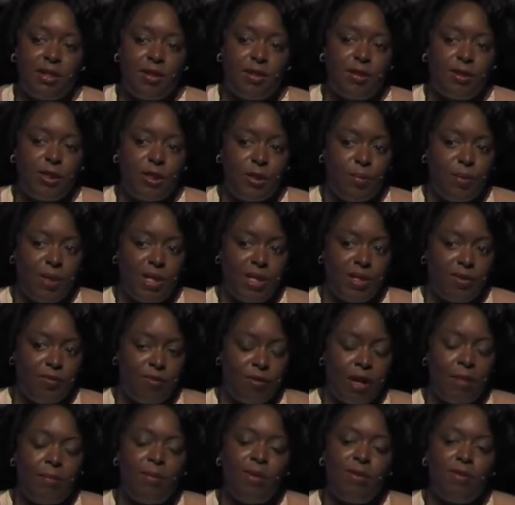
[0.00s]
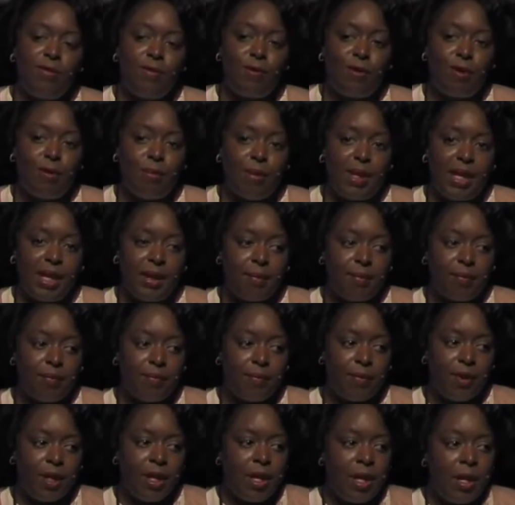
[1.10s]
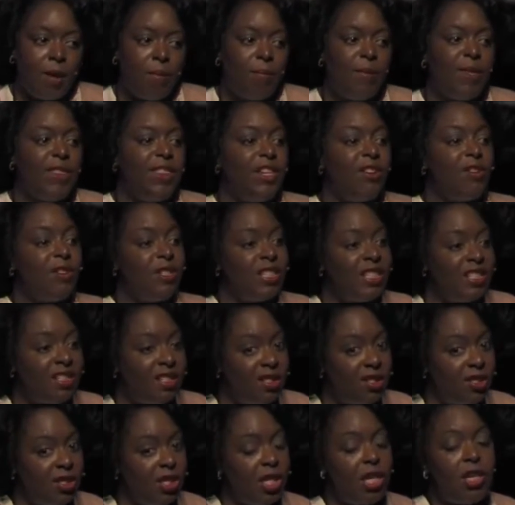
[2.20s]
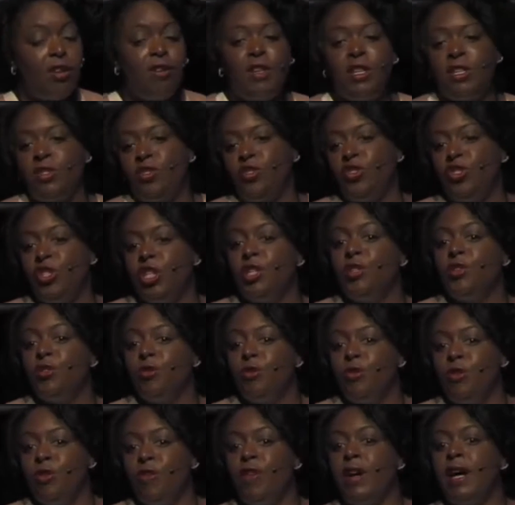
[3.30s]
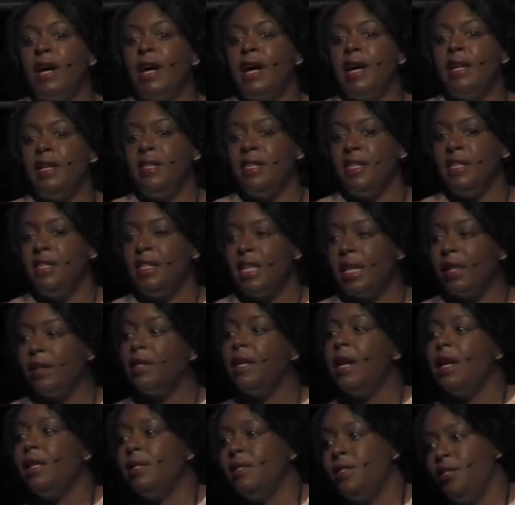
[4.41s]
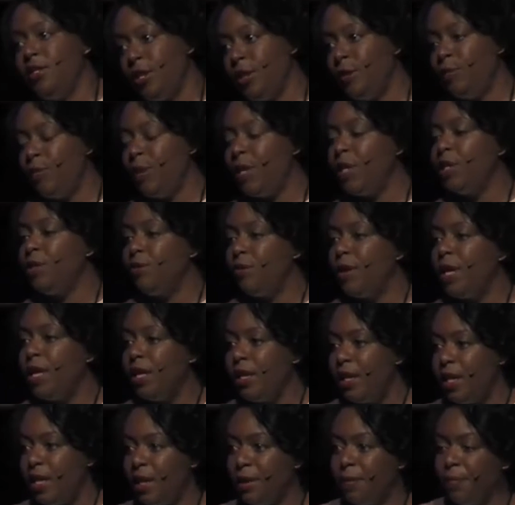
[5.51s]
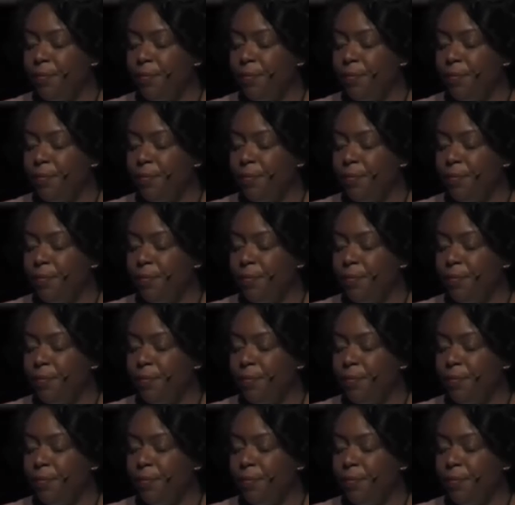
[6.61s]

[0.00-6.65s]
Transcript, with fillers: in her speech right before me. But there's a serious gender divide in the technology space right now.